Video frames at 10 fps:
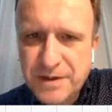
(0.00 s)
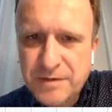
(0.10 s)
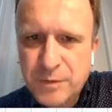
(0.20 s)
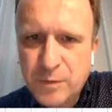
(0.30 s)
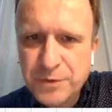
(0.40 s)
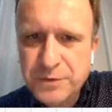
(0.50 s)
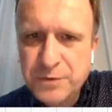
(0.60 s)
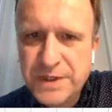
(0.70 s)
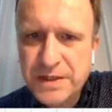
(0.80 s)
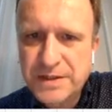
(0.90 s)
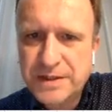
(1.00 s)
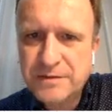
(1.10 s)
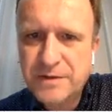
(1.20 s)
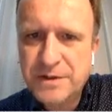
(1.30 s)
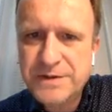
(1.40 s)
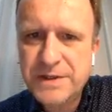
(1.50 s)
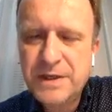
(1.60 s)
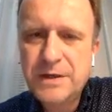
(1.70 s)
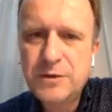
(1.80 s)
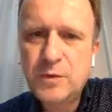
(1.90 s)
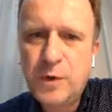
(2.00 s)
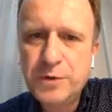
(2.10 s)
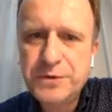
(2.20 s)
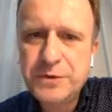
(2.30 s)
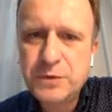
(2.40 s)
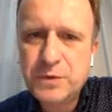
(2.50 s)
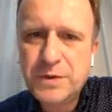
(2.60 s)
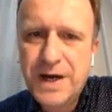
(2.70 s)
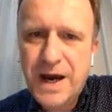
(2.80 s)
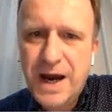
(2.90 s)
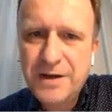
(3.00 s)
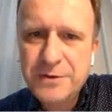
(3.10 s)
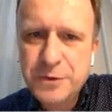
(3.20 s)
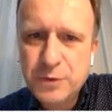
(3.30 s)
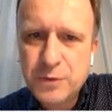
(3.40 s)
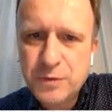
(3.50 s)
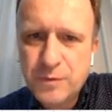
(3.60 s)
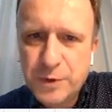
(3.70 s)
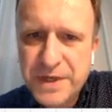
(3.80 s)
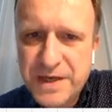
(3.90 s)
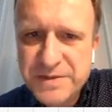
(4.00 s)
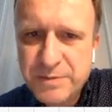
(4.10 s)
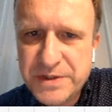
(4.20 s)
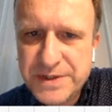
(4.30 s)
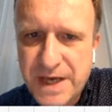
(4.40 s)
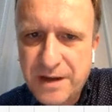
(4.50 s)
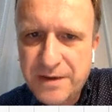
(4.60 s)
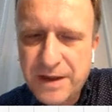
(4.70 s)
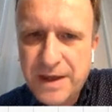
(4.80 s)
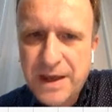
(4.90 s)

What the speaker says: If you want to take the inverse, you want to undo what has been done.